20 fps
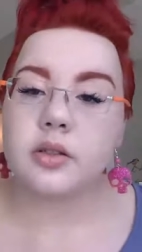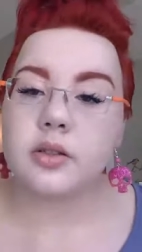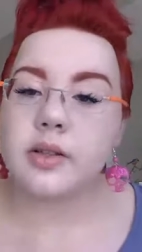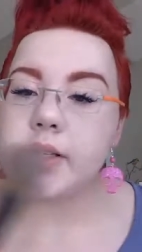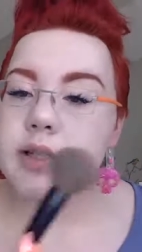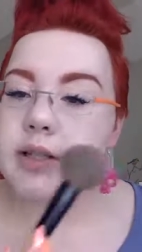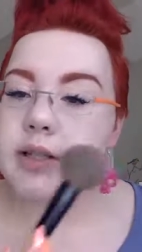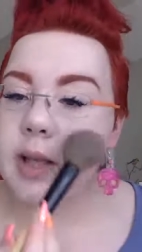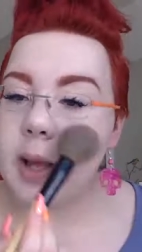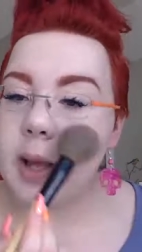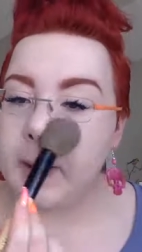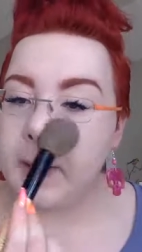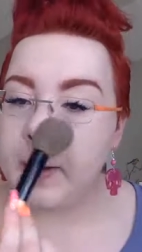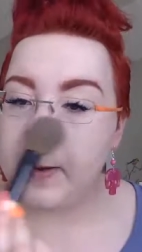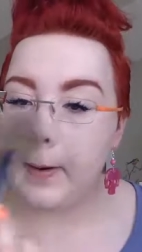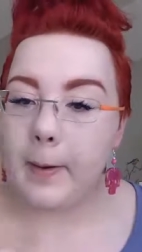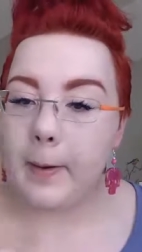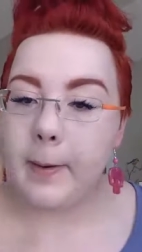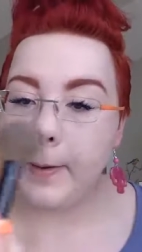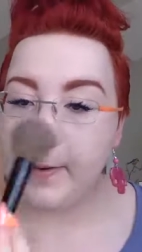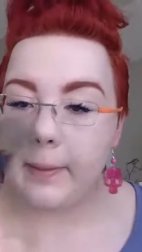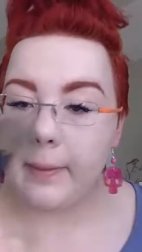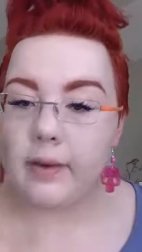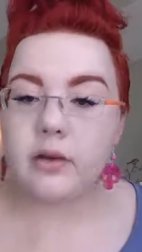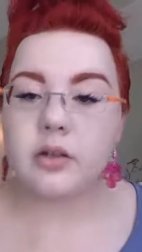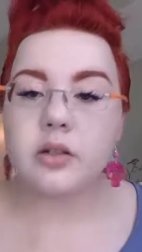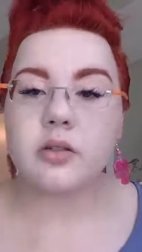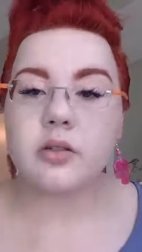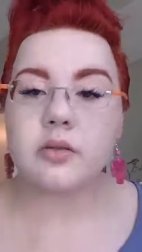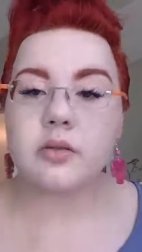It's like
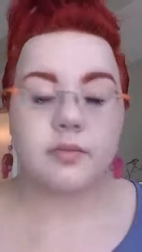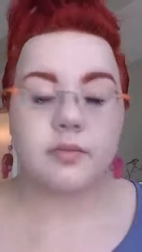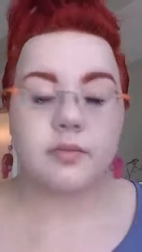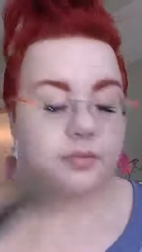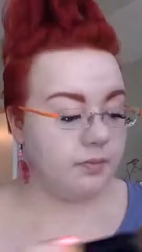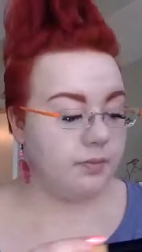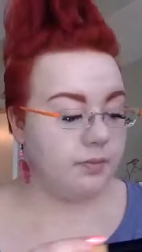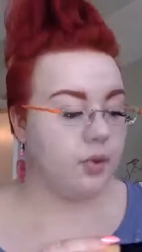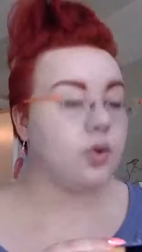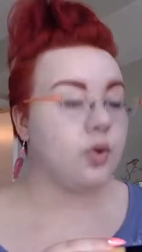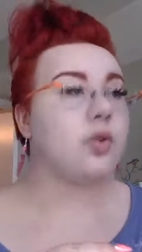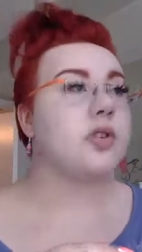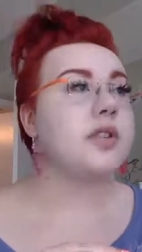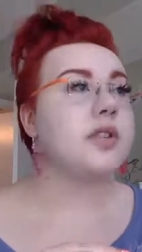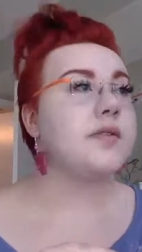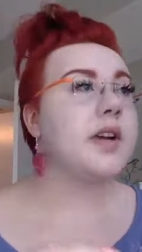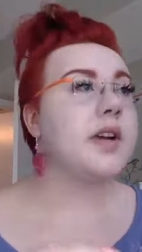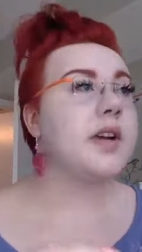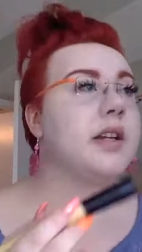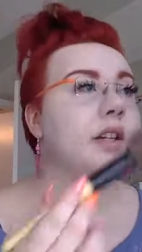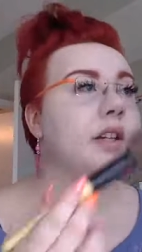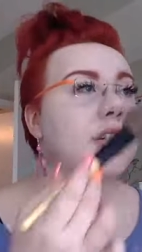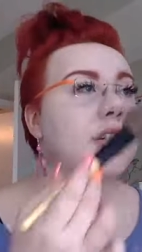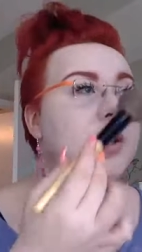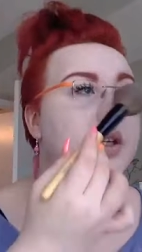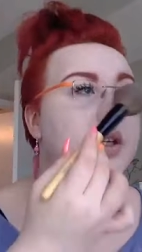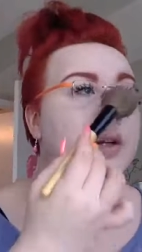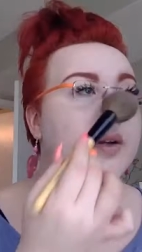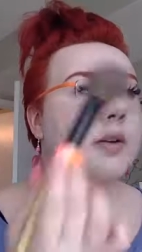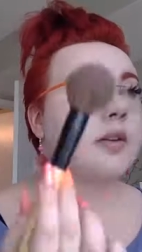pores vanish,